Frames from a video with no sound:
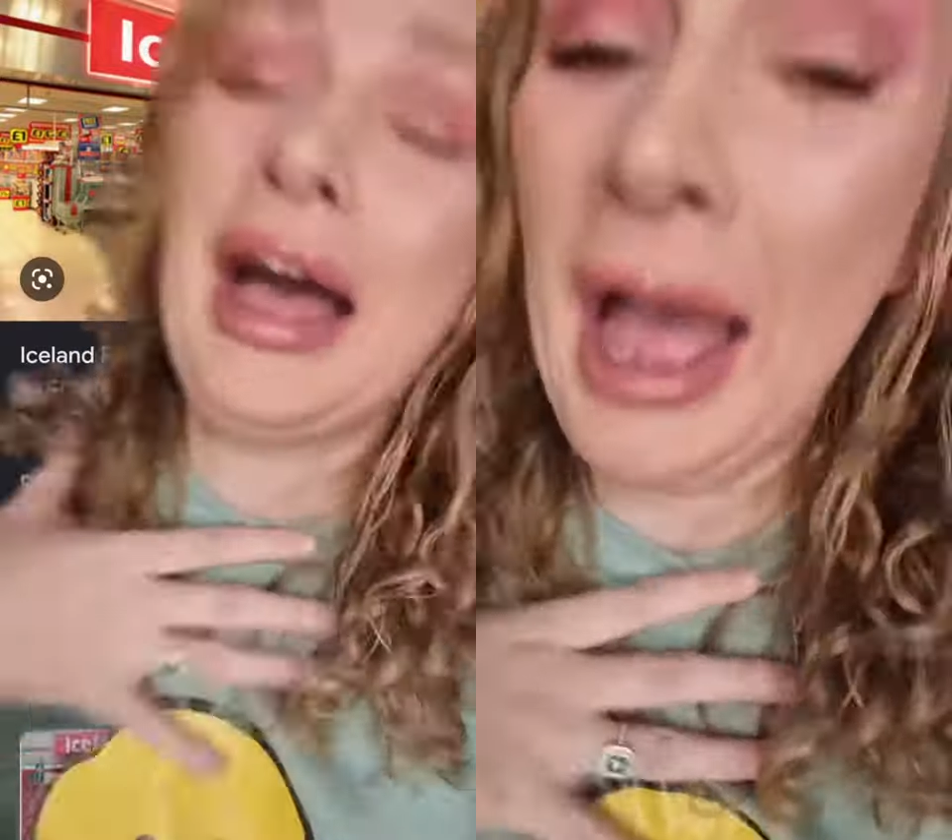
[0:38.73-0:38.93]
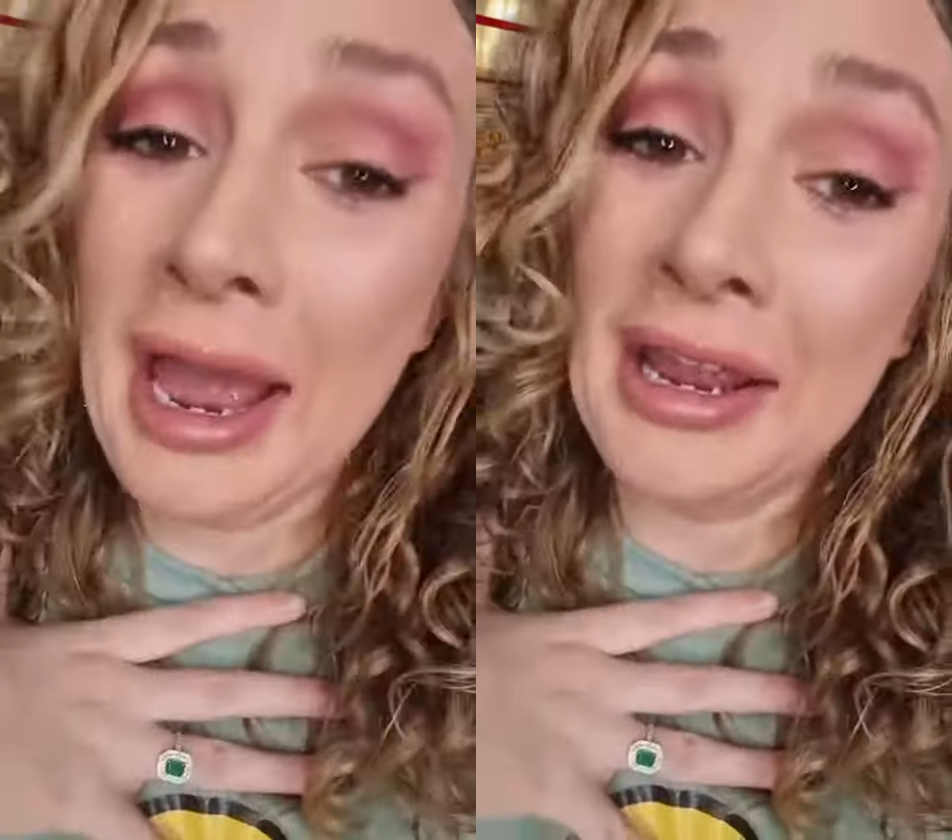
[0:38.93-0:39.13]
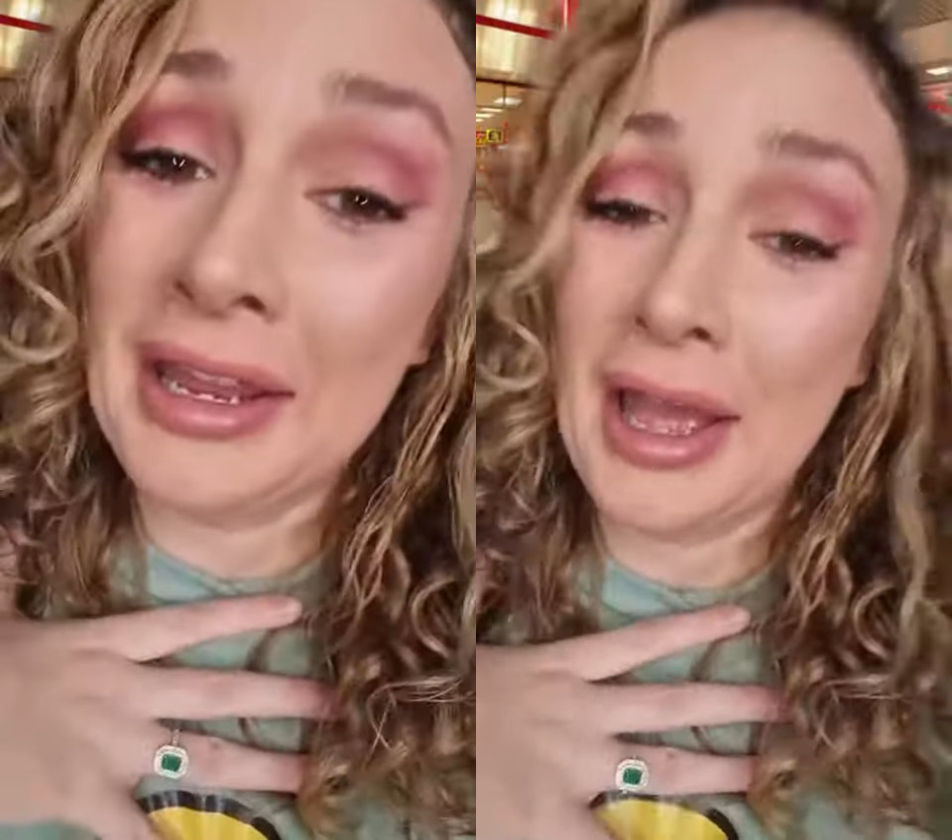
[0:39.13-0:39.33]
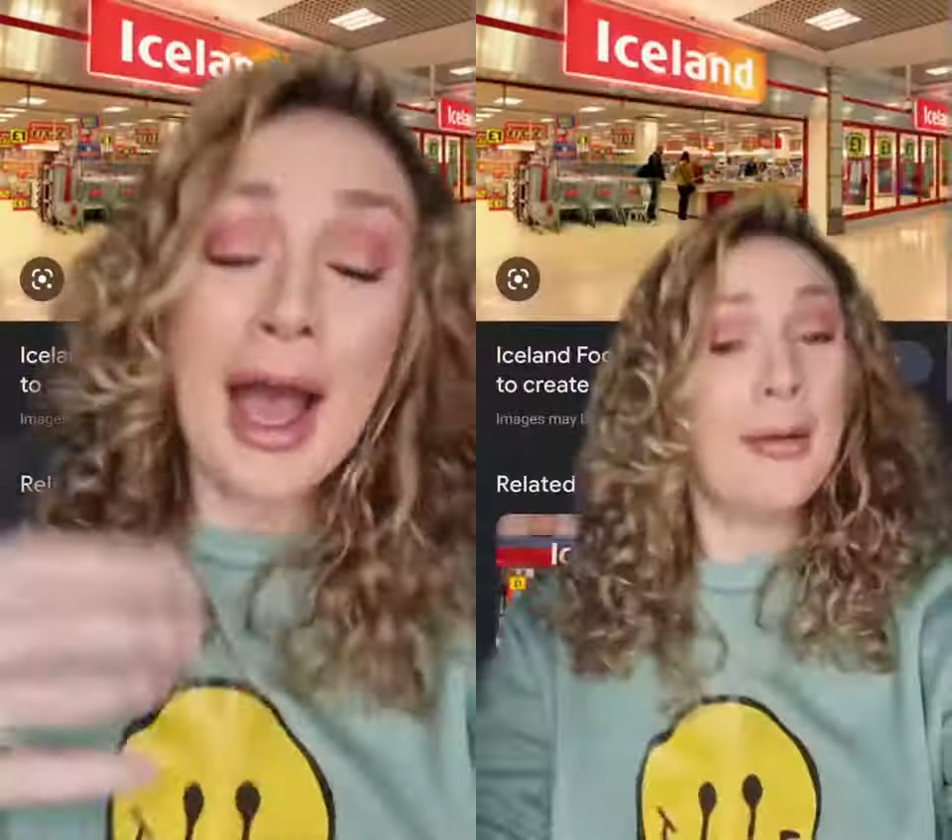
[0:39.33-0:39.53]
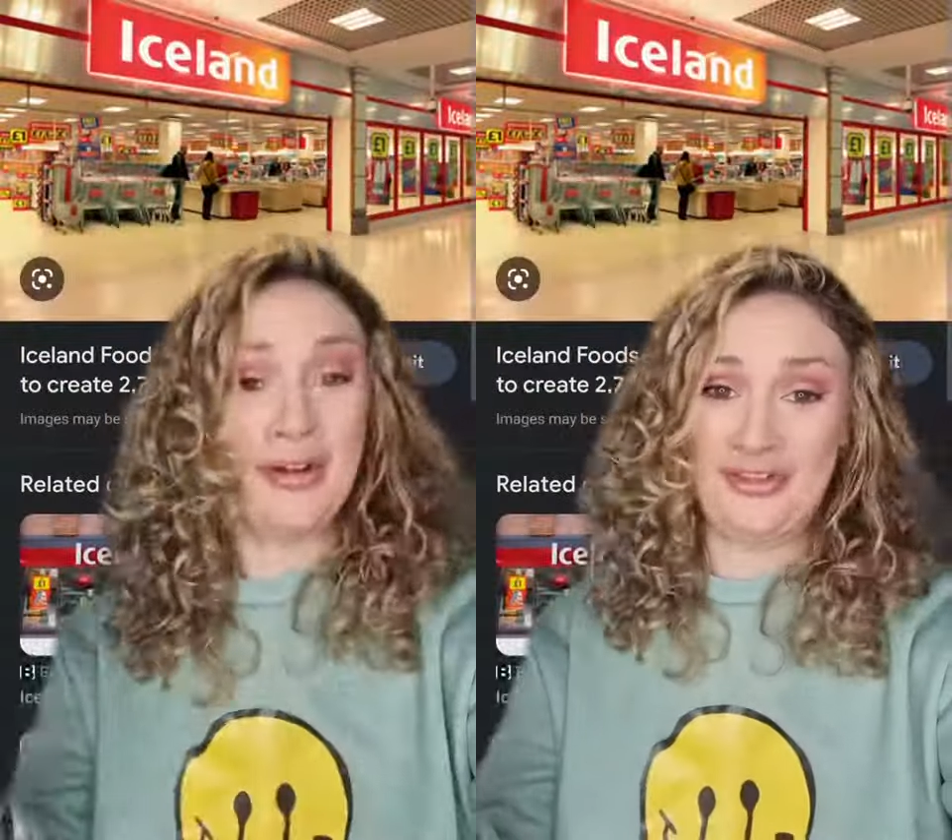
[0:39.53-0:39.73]
I
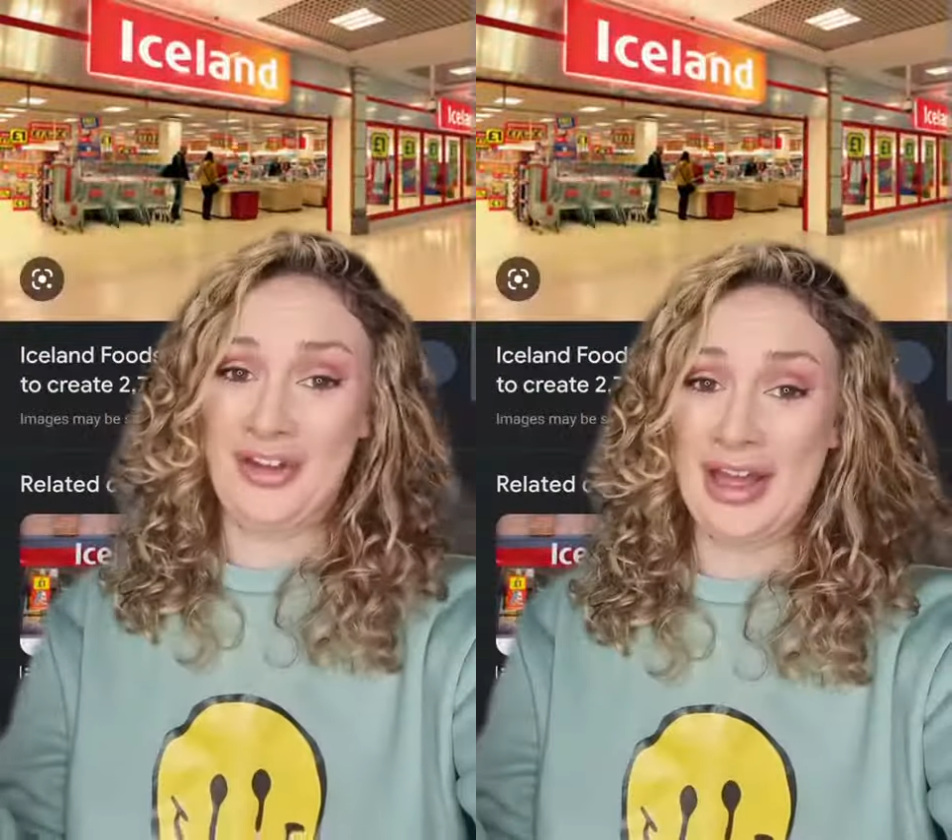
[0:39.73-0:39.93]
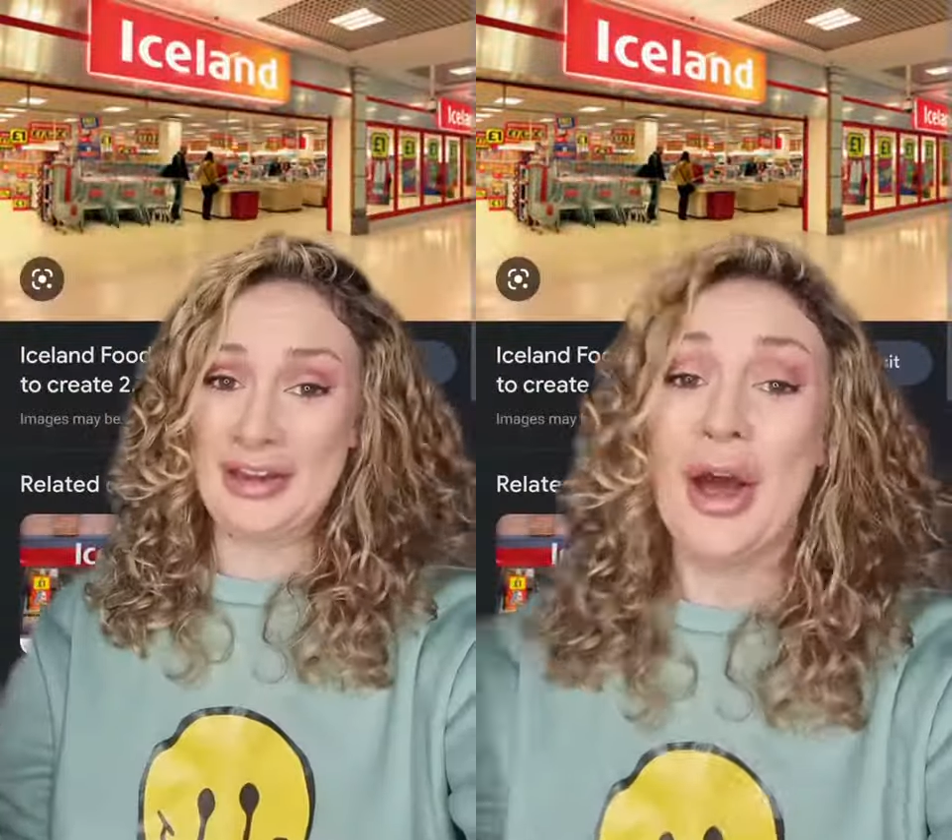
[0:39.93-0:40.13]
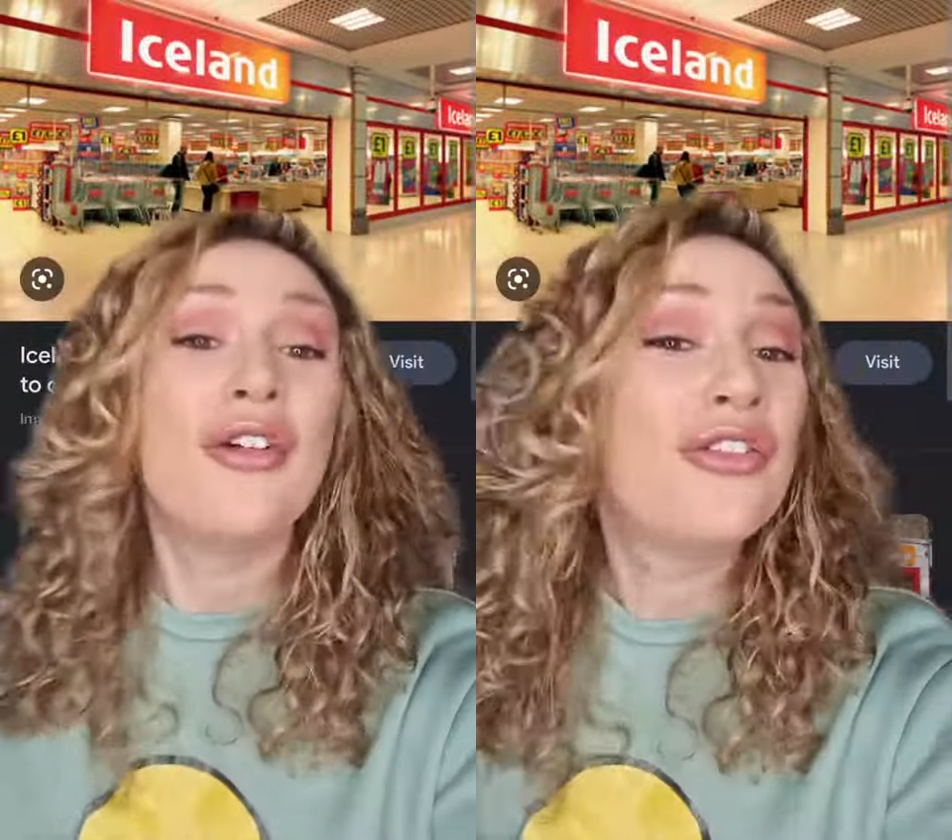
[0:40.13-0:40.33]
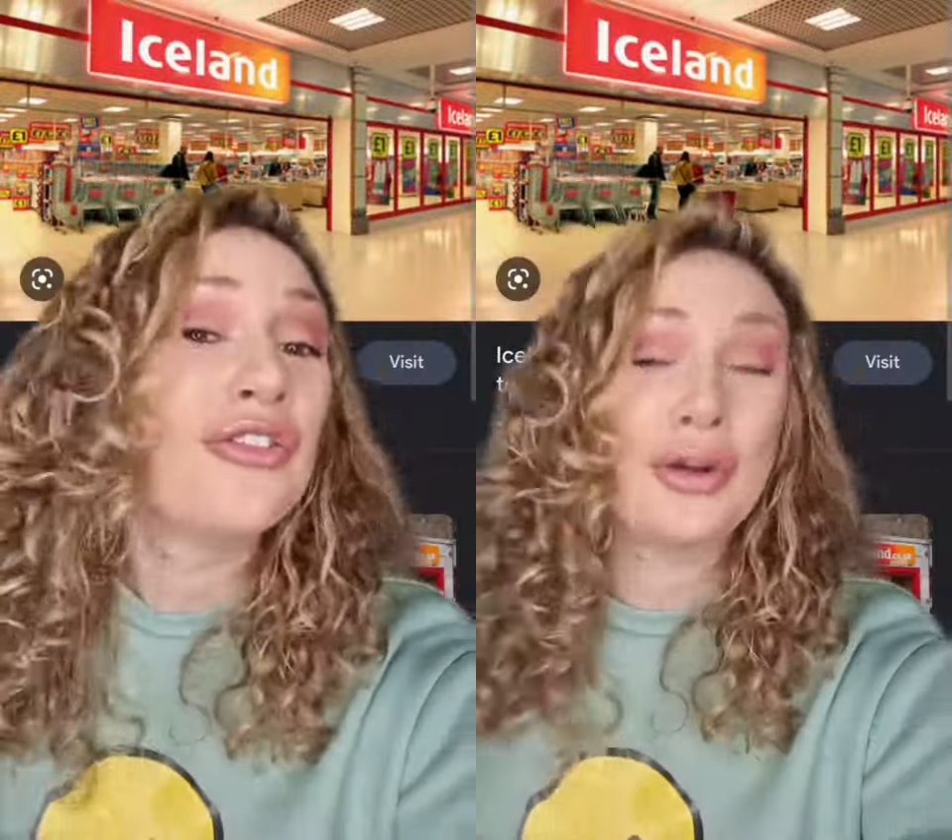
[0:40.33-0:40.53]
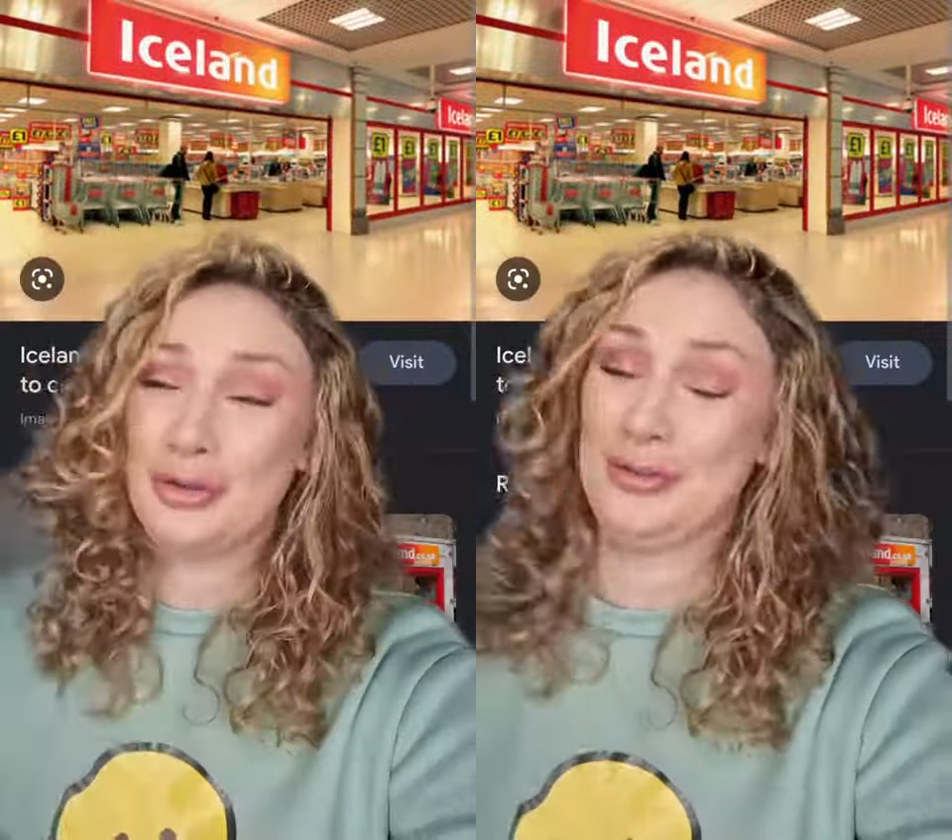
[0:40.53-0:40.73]
am a fan of
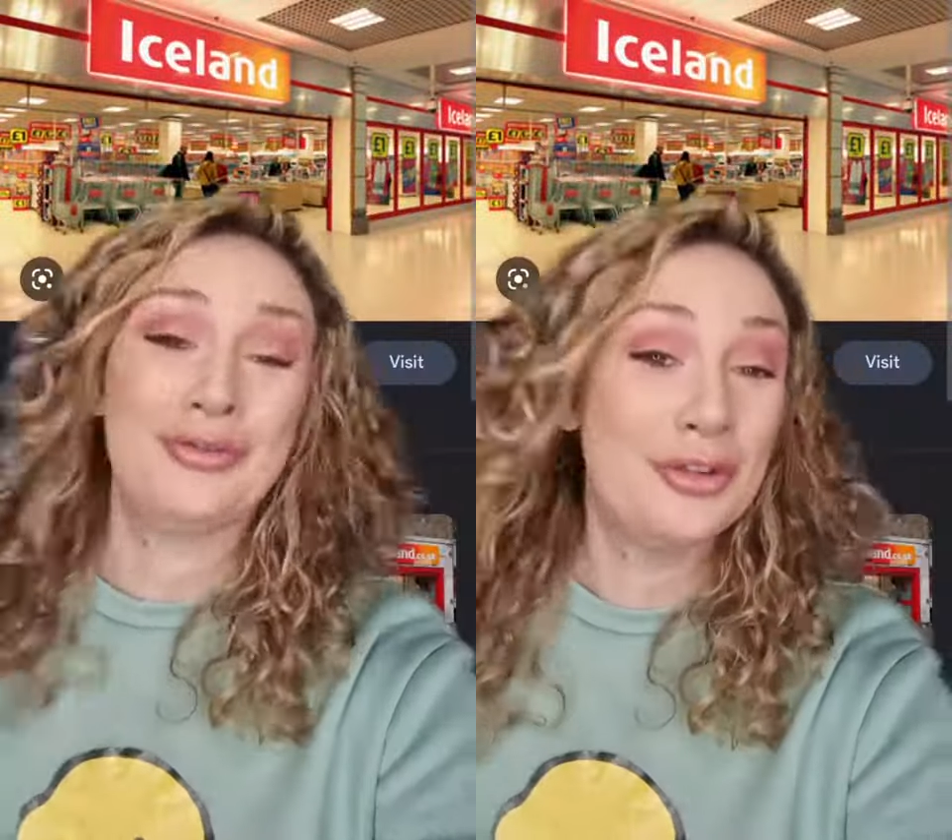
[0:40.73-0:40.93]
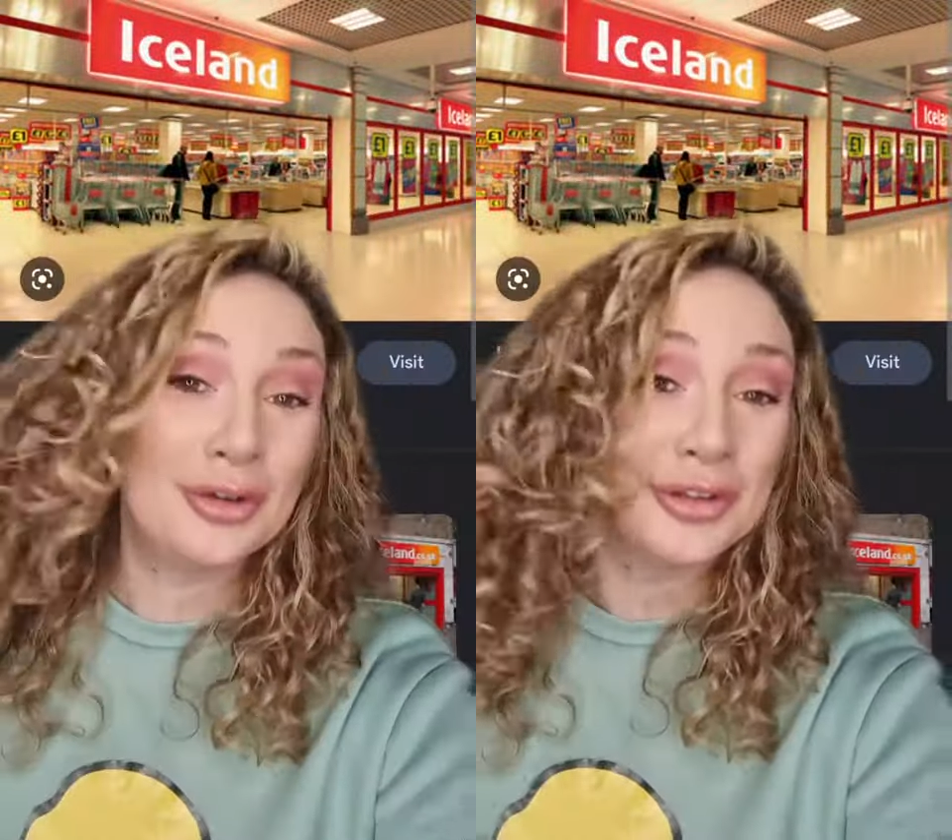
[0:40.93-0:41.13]
frozen food.